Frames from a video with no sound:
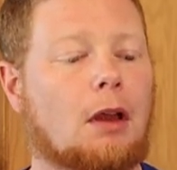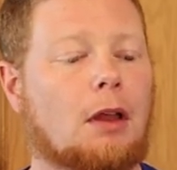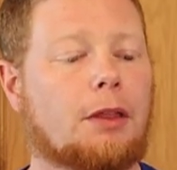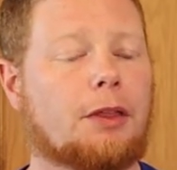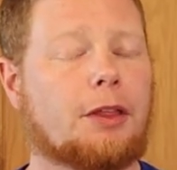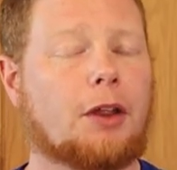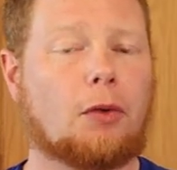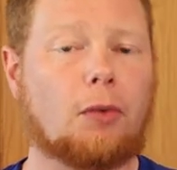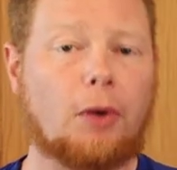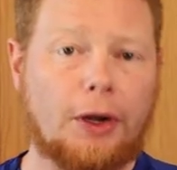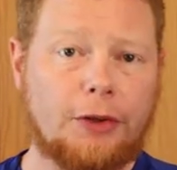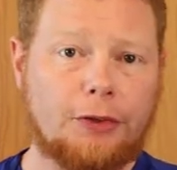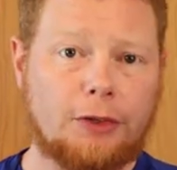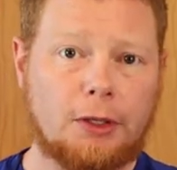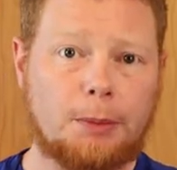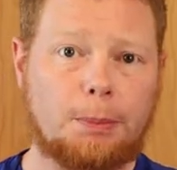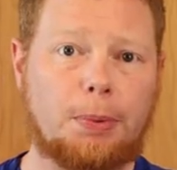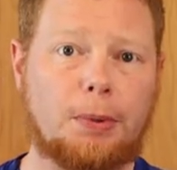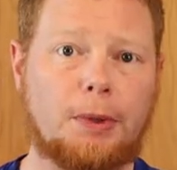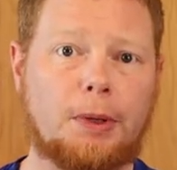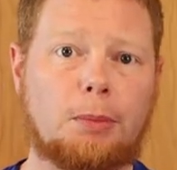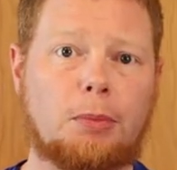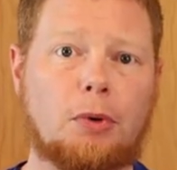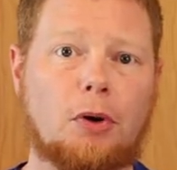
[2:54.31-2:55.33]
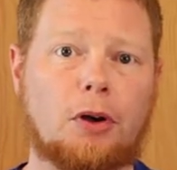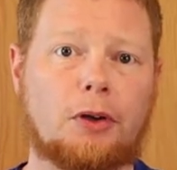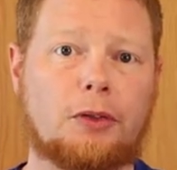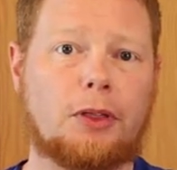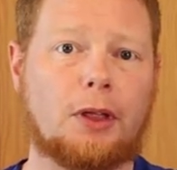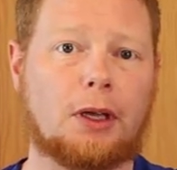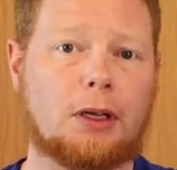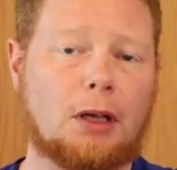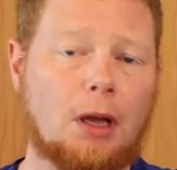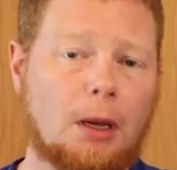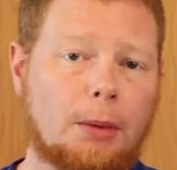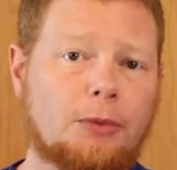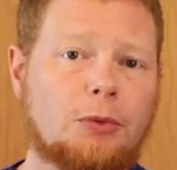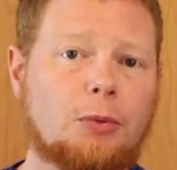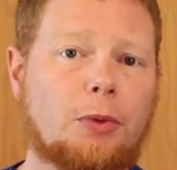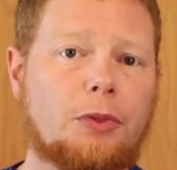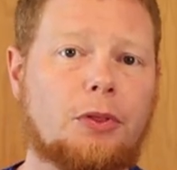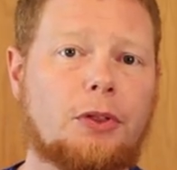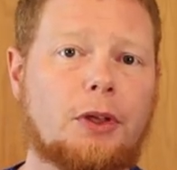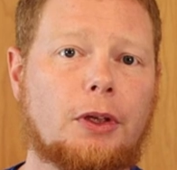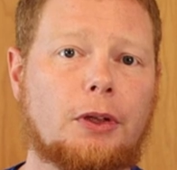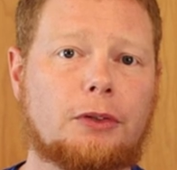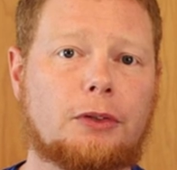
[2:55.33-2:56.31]
The recipe book that comes
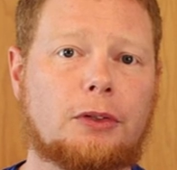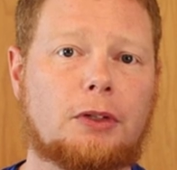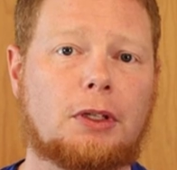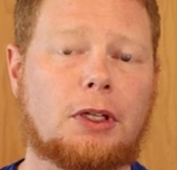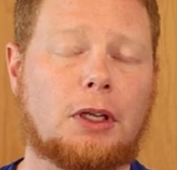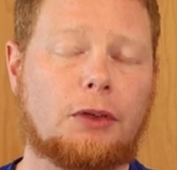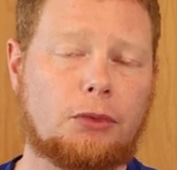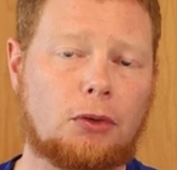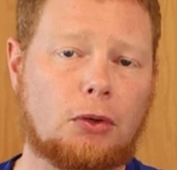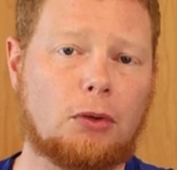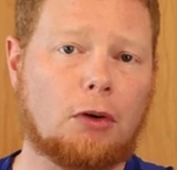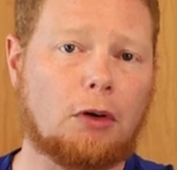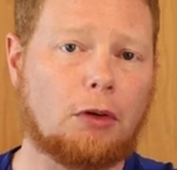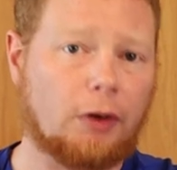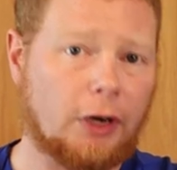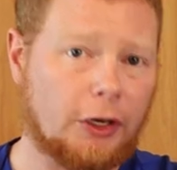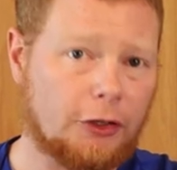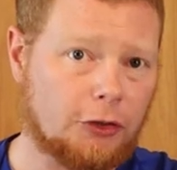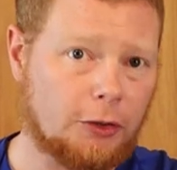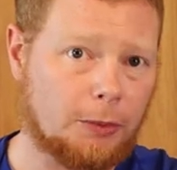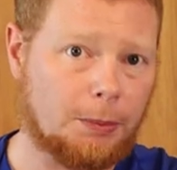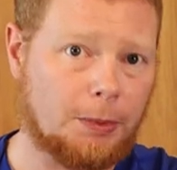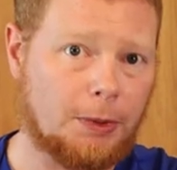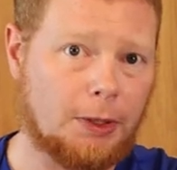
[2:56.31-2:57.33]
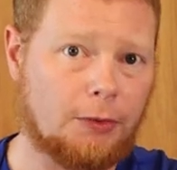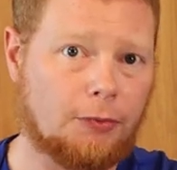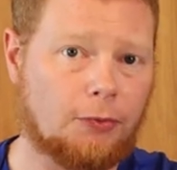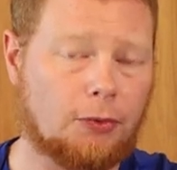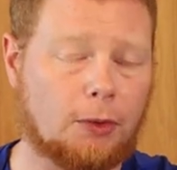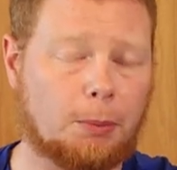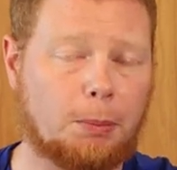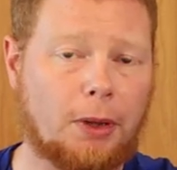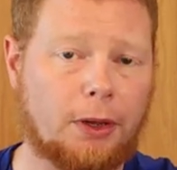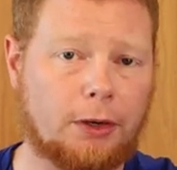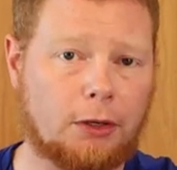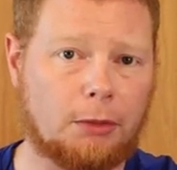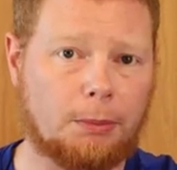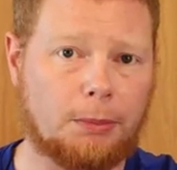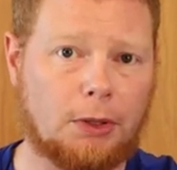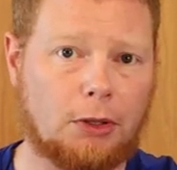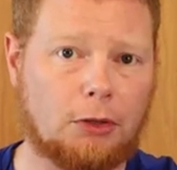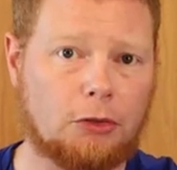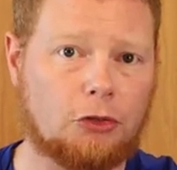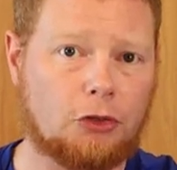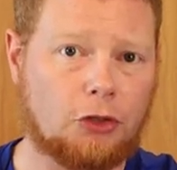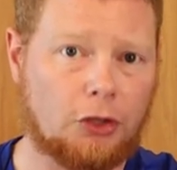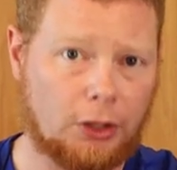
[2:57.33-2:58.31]
with this gives you a recipe for
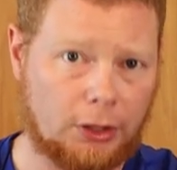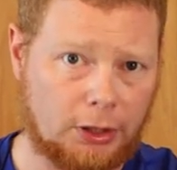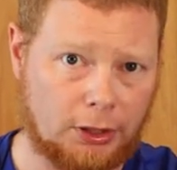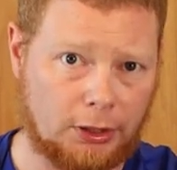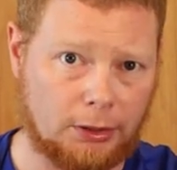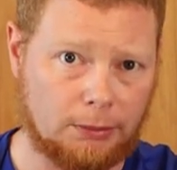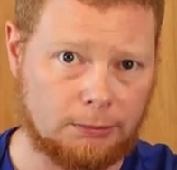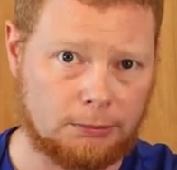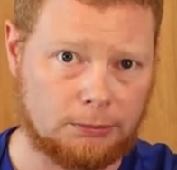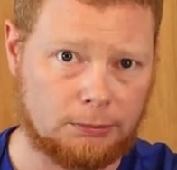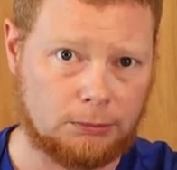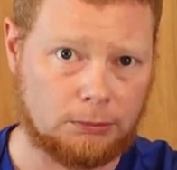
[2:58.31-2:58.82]
buttermilk chicken.